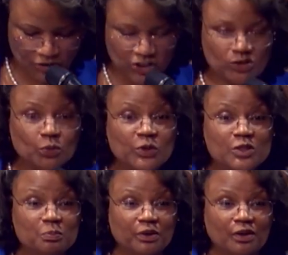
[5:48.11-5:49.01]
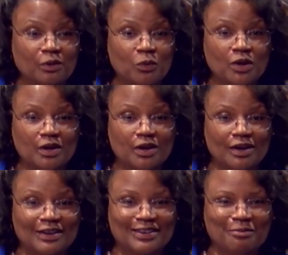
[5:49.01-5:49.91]
just whisper a
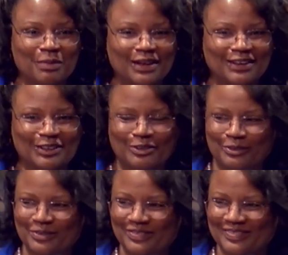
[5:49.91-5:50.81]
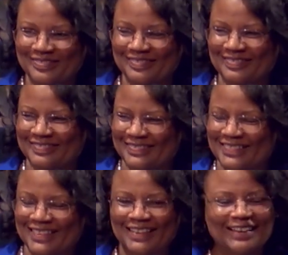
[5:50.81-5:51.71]
word among you
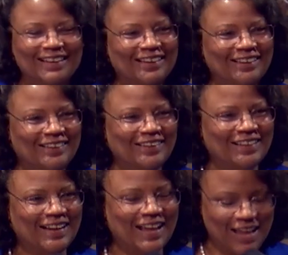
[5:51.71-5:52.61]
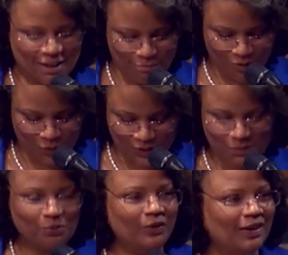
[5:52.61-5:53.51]
that I have been
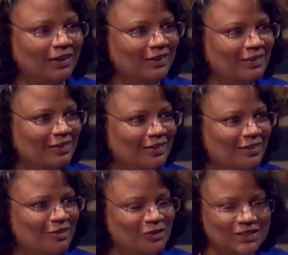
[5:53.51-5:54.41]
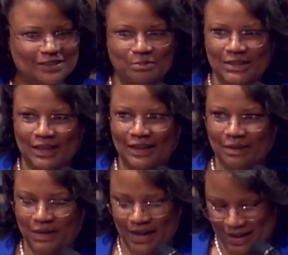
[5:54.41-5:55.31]
whispering for some
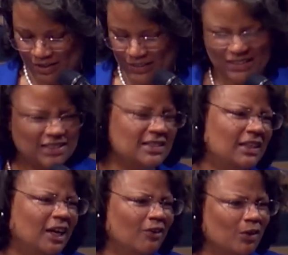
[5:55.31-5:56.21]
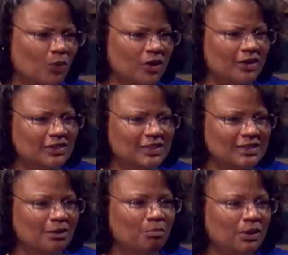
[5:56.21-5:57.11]
time now. It's a scary word to
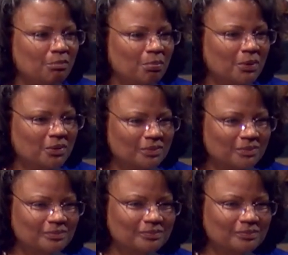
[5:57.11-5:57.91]
some people.